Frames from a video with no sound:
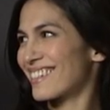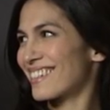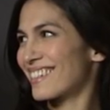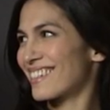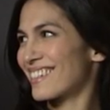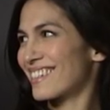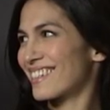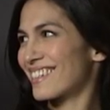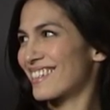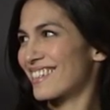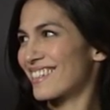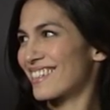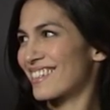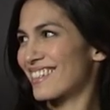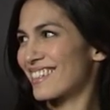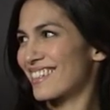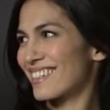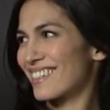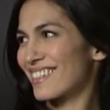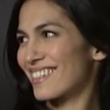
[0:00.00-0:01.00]

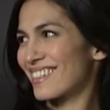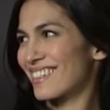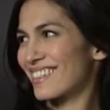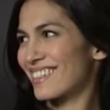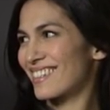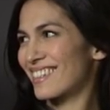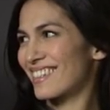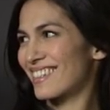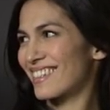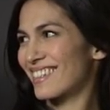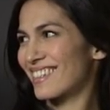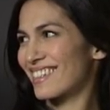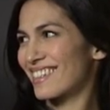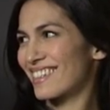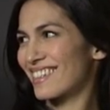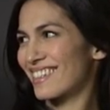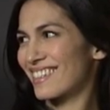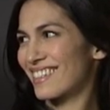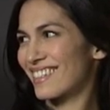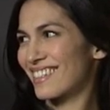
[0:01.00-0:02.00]

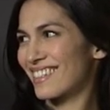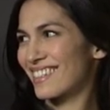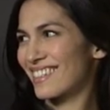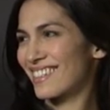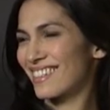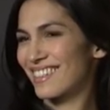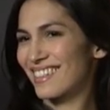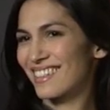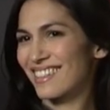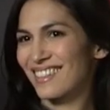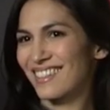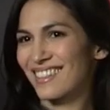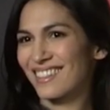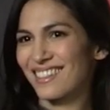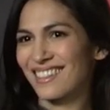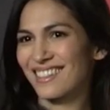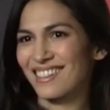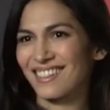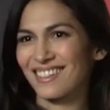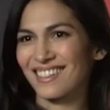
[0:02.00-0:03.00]

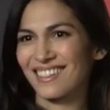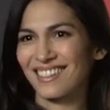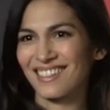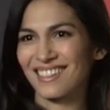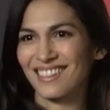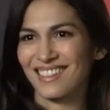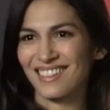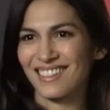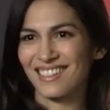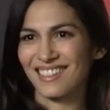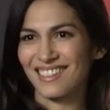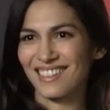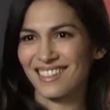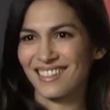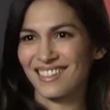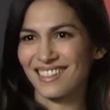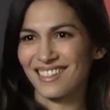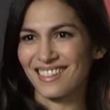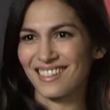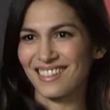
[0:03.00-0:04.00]

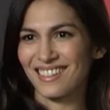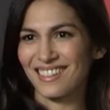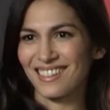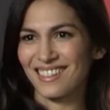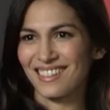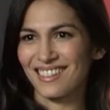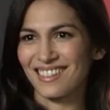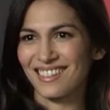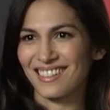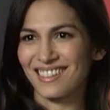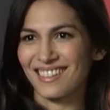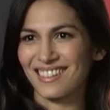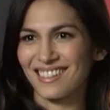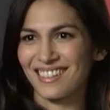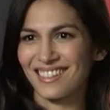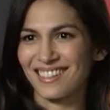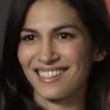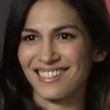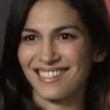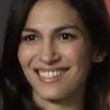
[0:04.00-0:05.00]

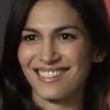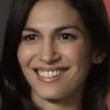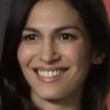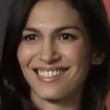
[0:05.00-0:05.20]
(not speaking)